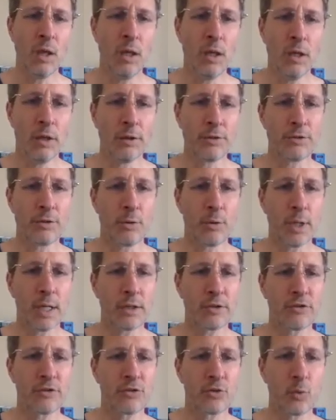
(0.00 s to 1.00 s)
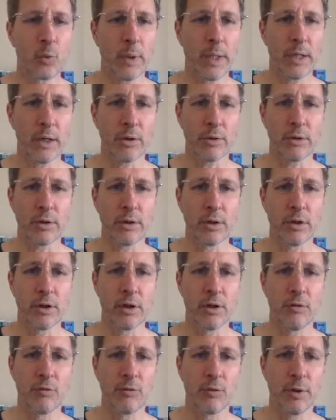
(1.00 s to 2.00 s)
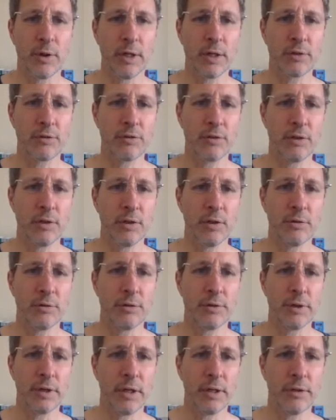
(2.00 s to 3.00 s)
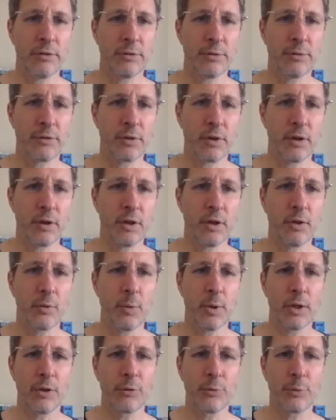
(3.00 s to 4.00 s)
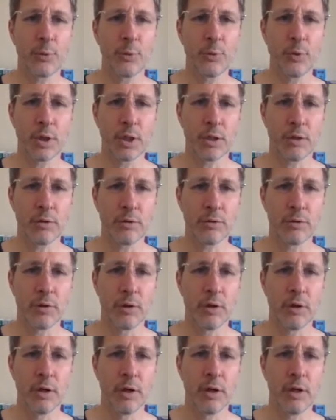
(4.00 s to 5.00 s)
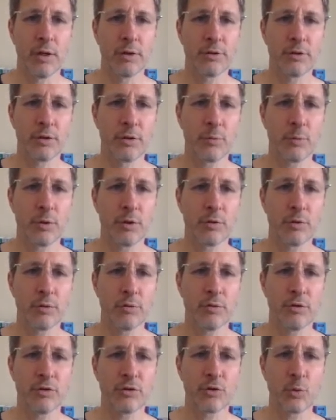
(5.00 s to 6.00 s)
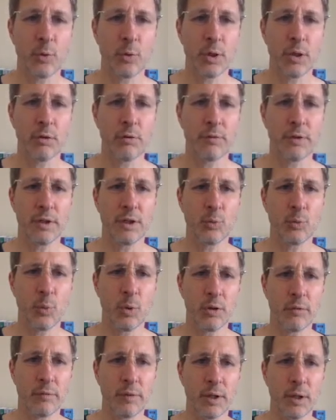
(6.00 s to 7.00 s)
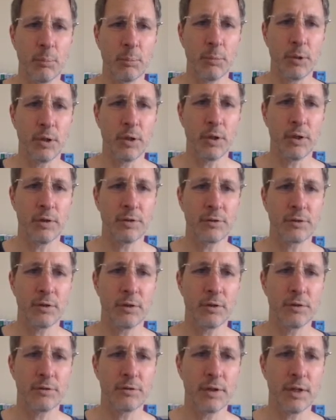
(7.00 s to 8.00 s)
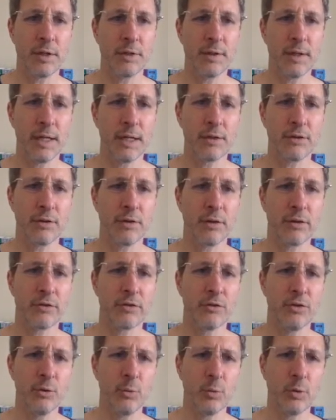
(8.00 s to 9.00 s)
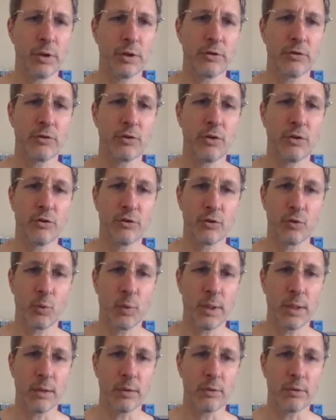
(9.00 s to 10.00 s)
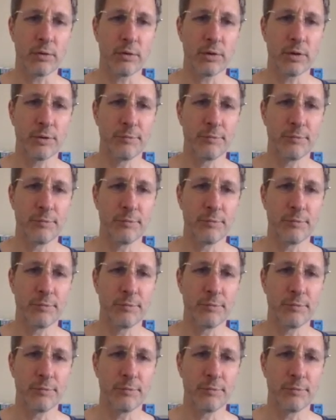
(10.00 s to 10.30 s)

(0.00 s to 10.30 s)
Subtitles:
So x squared for x in under 10. So it's going to iterate through these. It's going to return the square of each one of them, and it's going to assign that to this new list called squares.